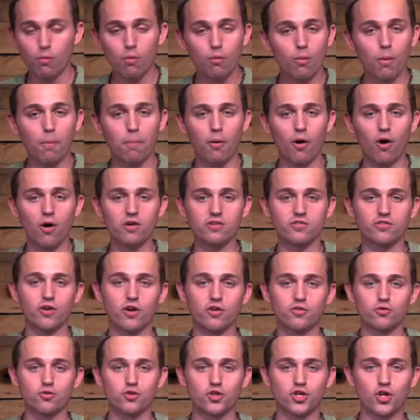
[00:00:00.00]
What Paul is
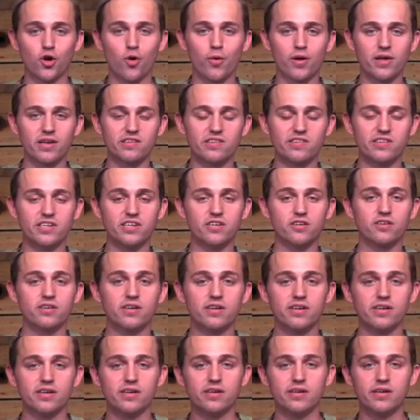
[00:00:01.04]
also showing us
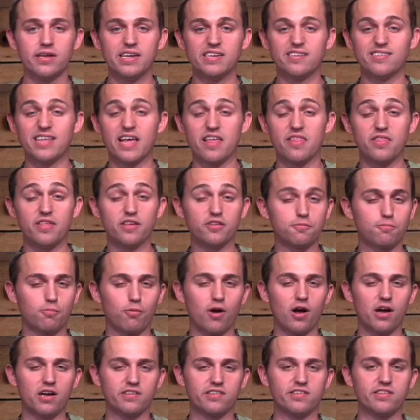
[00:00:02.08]
here is that this
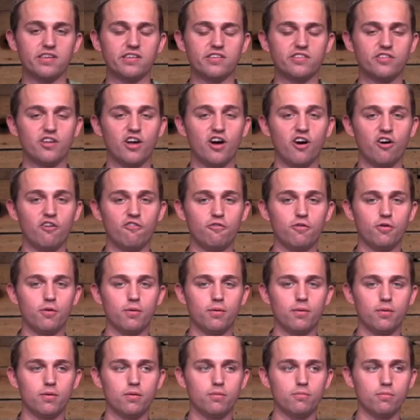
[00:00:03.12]
process of
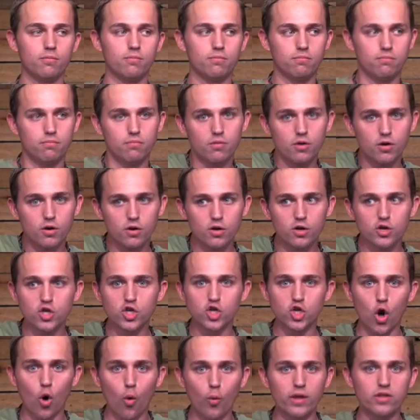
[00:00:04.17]

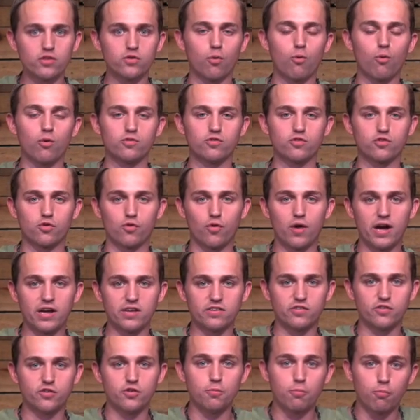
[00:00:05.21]
going towards
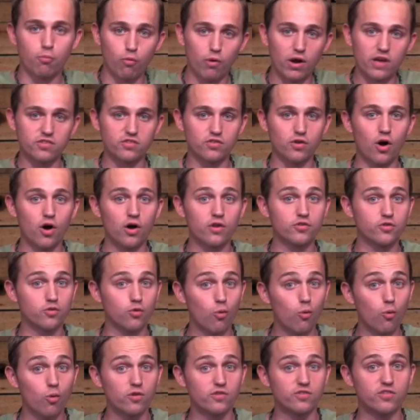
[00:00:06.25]
Christ, to press on
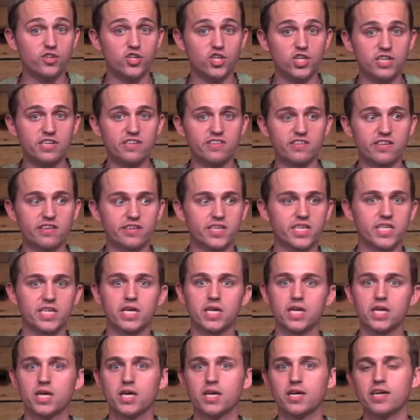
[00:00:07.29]
towards Jesus,
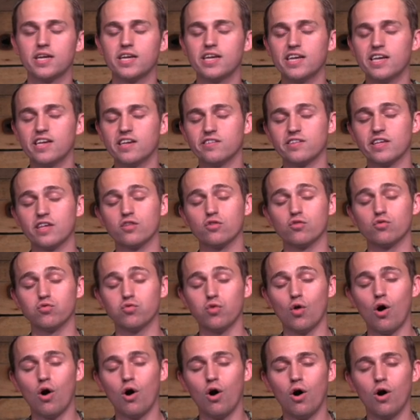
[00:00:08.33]
is a
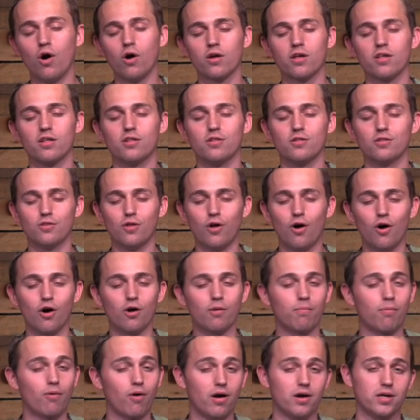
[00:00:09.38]
long,
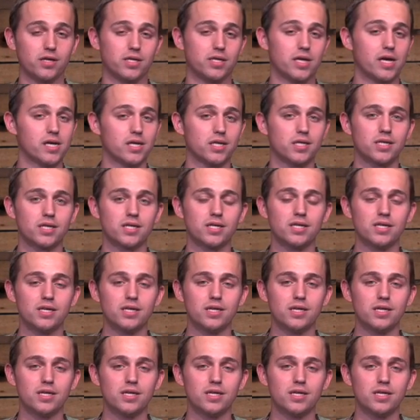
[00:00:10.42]
long process.